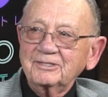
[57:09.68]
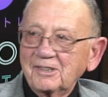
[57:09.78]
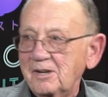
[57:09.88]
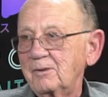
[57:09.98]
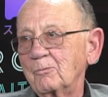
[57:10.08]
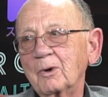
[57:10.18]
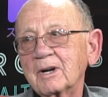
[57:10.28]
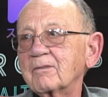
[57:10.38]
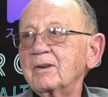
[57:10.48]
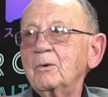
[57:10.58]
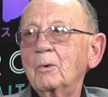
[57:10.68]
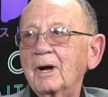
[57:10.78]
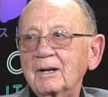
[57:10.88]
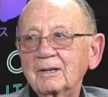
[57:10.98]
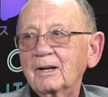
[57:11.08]
And whatever he
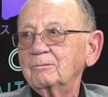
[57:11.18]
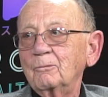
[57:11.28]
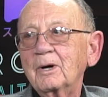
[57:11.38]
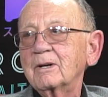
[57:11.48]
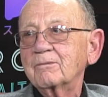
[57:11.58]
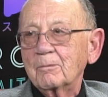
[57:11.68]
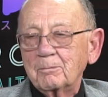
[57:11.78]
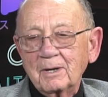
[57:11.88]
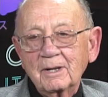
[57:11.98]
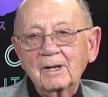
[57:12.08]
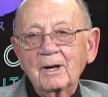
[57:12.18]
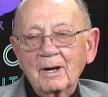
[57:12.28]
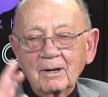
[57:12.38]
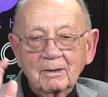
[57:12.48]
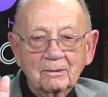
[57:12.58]
wanted from
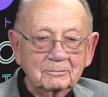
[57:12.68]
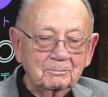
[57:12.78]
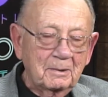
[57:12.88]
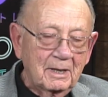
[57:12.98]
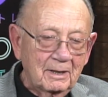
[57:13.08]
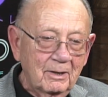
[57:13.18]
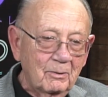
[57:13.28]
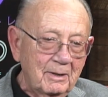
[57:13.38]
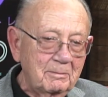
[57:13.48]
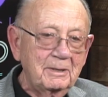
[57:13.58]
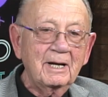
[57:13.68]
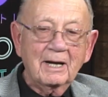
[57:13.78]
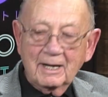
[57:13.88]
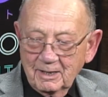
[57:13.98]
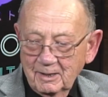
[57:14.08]
Polygram, he got it.